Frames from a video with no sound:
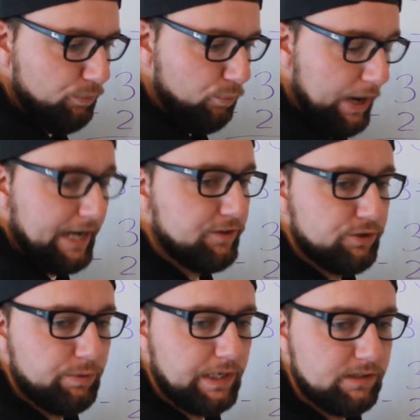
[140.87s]
way
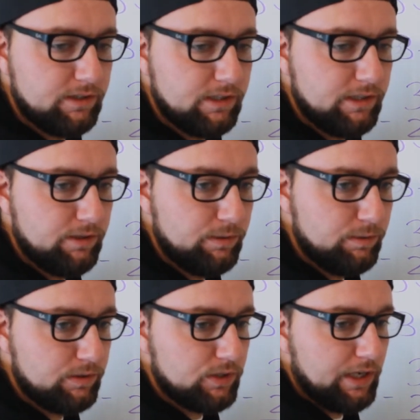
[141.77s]
too easy to
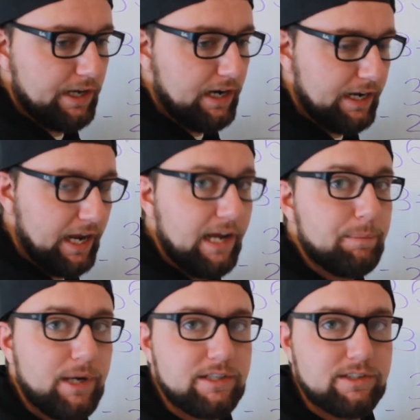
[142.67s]
use, and I hate
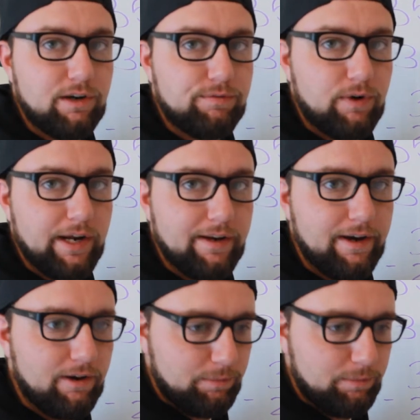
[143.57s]
myself right now